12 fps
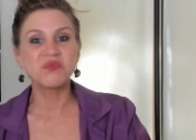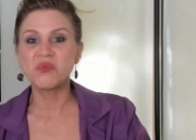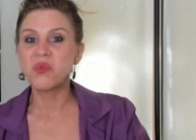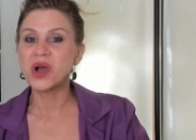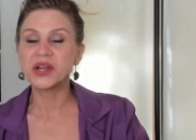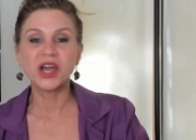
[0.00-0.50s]

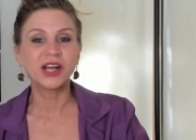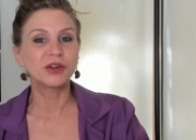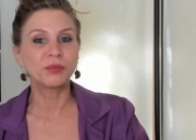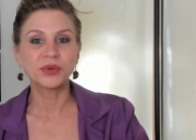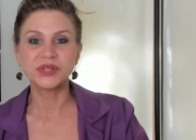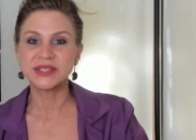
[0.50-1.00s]

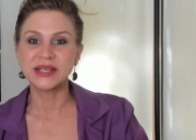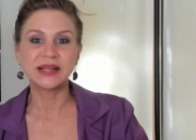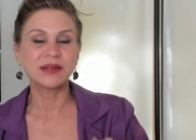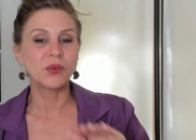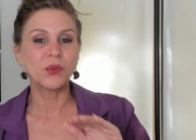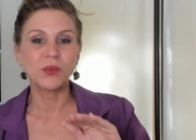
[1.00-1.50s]

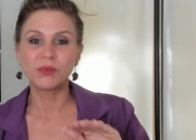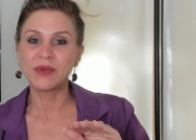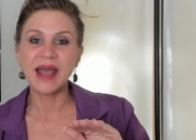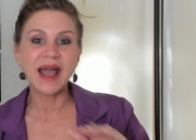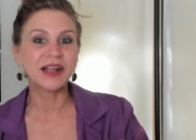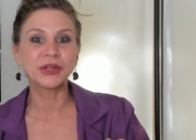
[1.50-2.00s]
100%
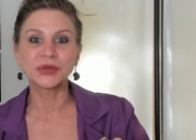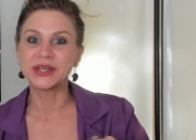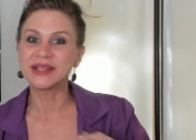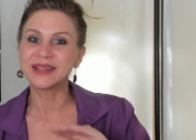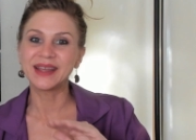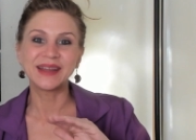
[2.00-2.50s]

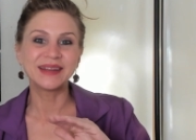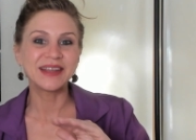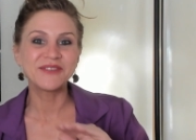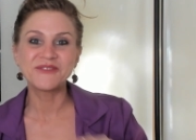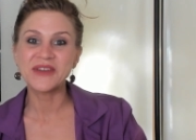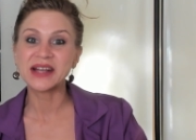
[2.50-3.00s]
accurate and
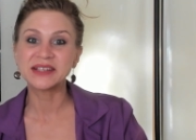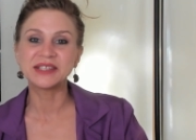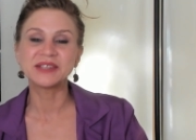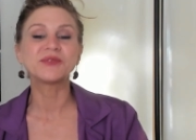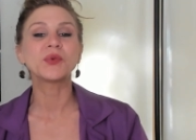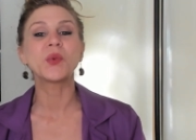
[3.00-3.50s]

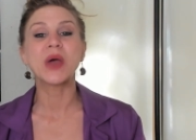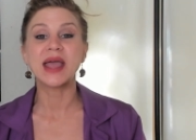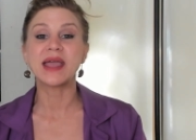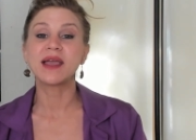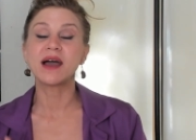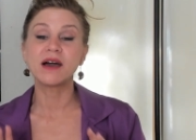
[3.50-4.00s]
effective
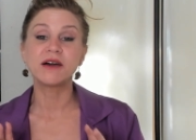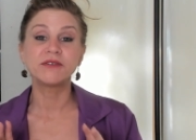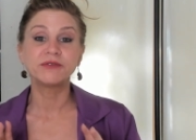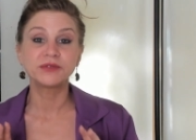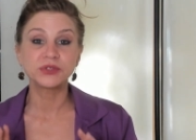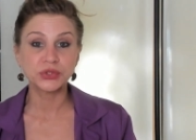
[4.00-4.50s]
way
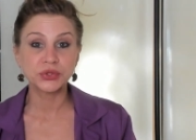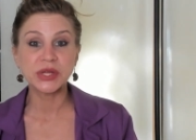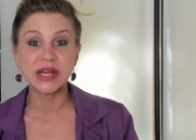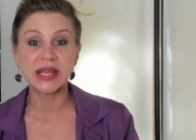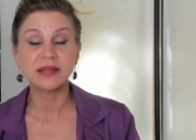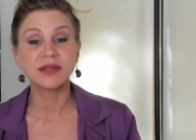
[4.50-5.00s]
of
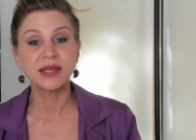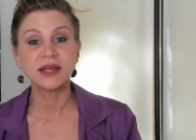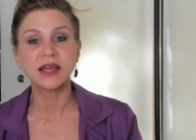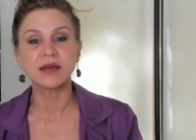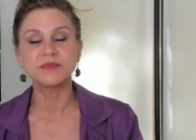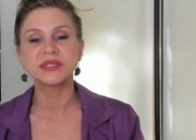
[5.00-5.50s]
treating the
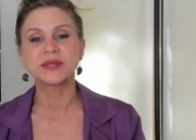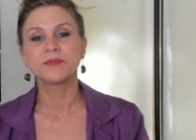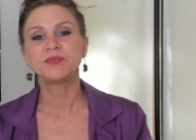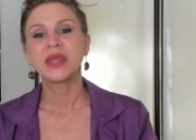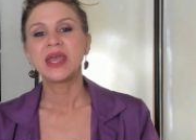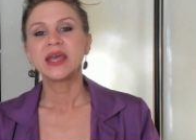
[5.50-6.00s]
hiccups.
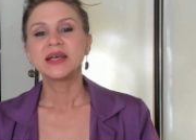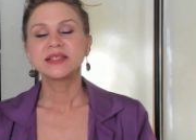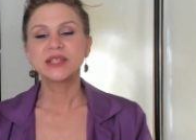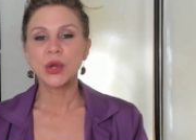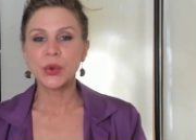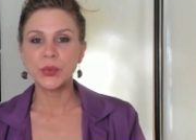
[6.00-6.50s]

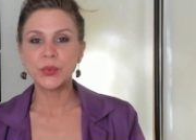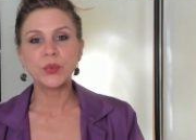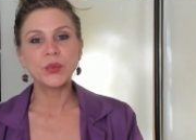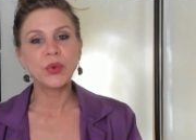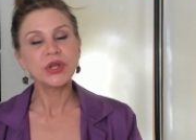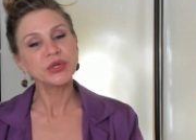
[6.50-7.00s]
So,
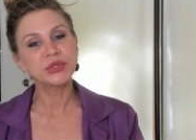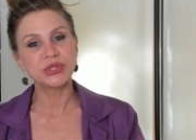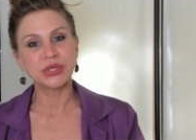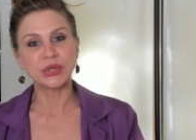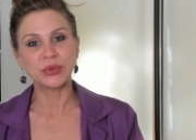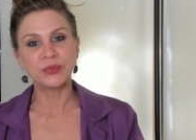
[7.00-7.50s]
what you'll
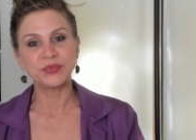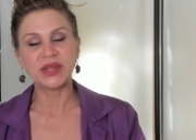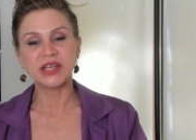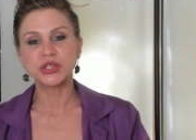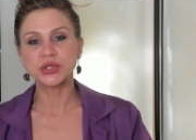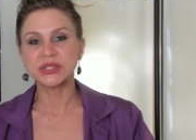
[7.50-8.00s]
do
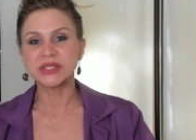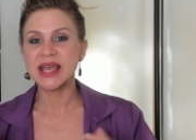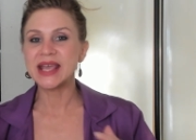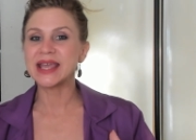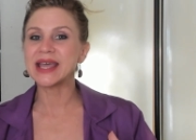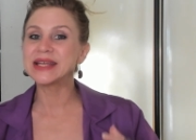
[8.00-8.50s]
is you'll
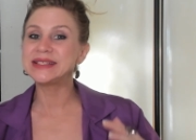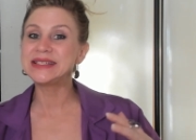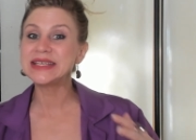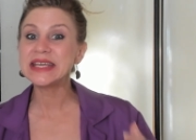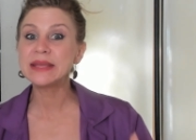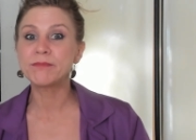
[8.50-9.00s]
take a
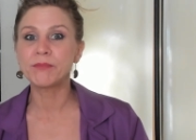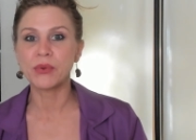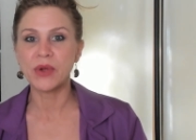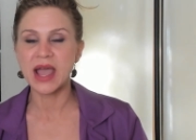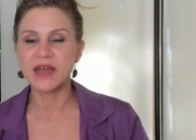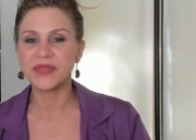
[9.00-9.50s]
deep
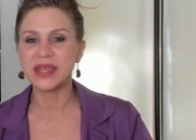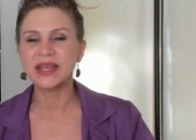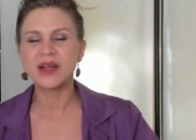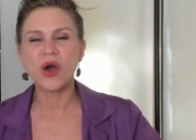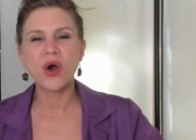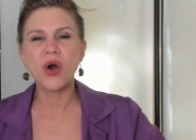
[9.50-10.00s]
breath
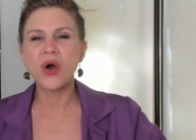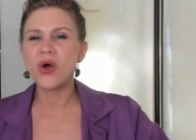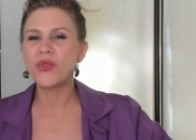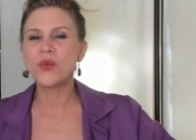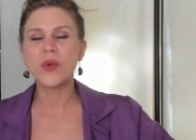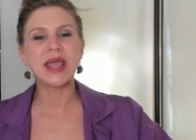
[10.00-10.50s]
in,
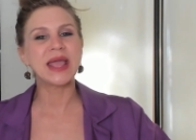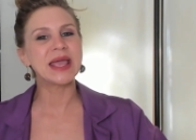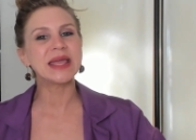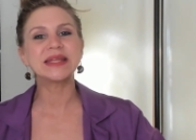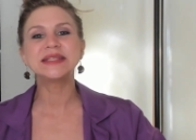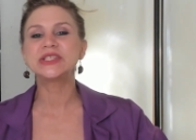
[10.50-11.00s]
all the way
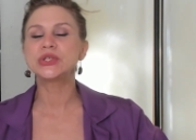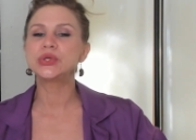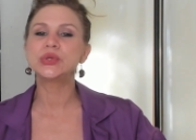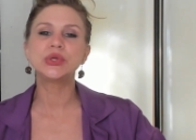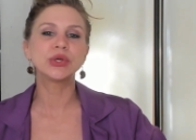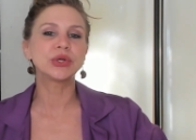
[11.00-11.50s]
into
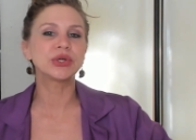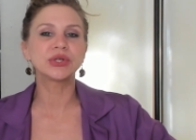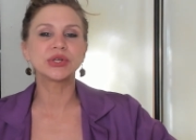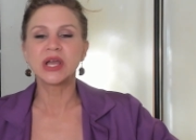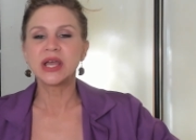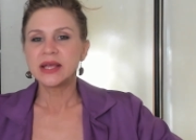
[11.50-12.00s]

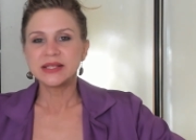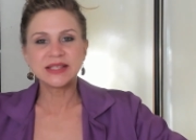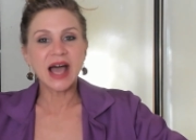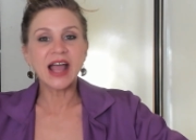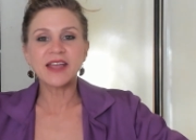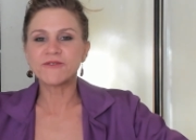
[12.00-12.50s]
your
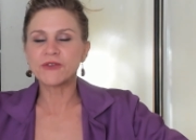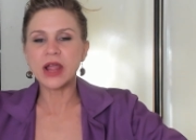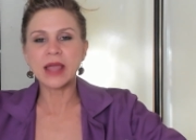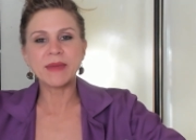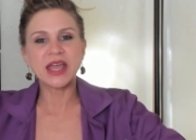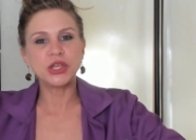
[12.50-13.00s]

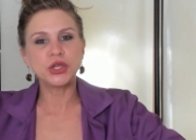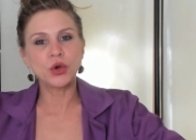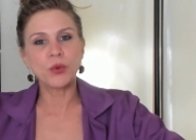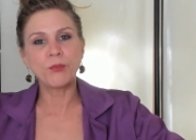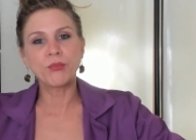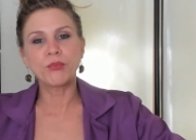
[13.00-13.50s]
diaphragm, and
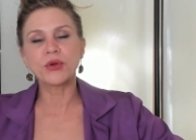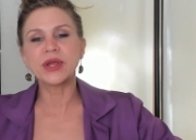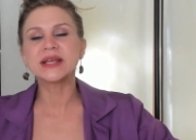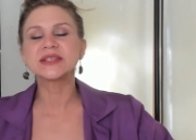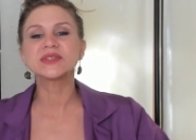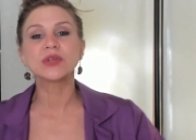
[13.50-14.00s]
you'll
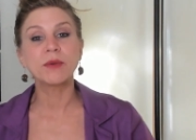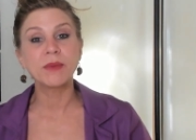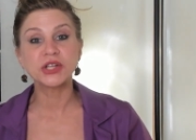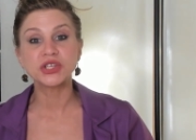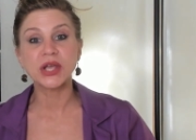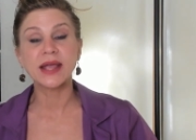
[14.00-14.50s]
bring so
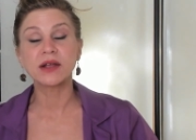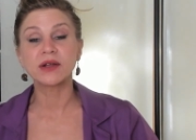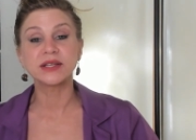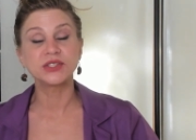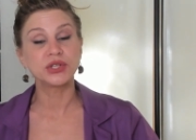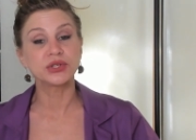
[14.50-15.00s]
much air
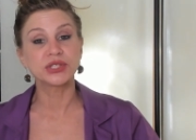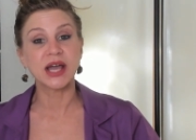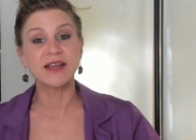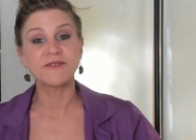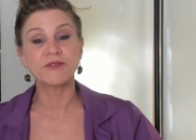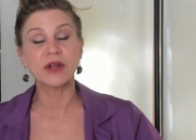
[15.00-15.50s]
into your
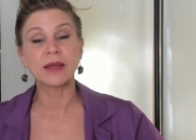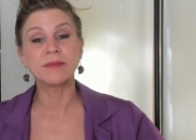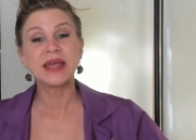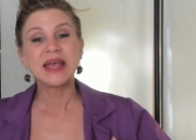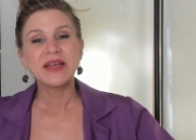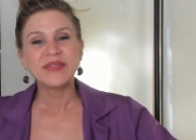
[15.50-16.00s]
diaphragm